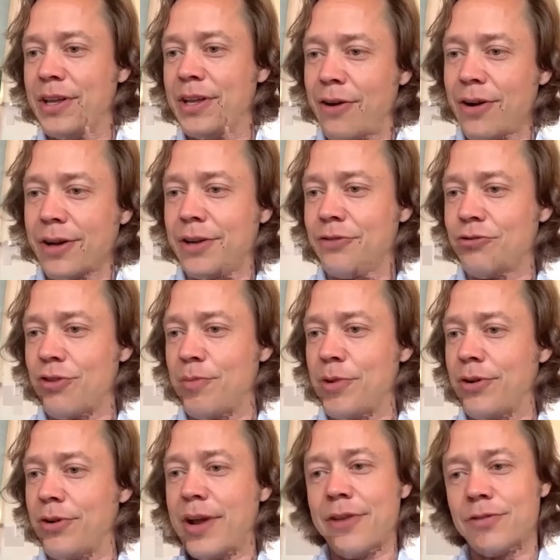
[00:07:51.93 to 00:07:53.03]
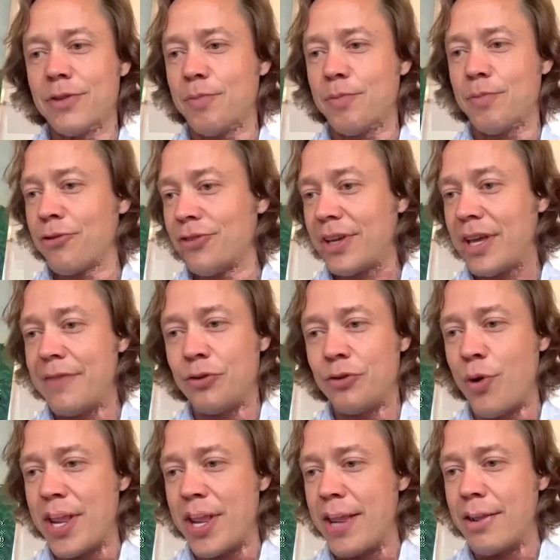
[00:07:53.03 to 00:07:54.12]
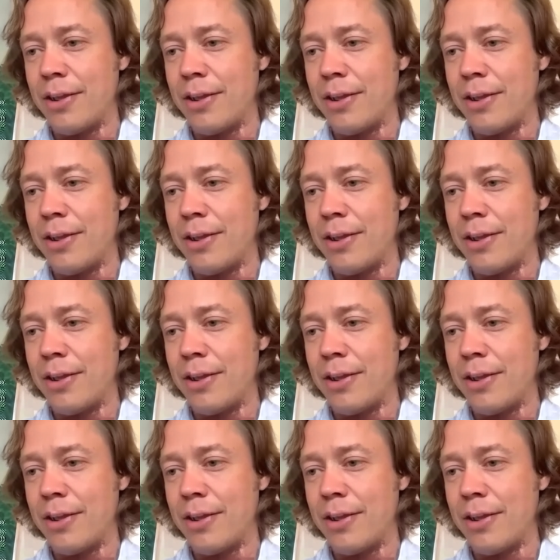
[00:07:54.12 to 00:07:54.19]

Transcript: they are a contributor as the person that gave you $2,800.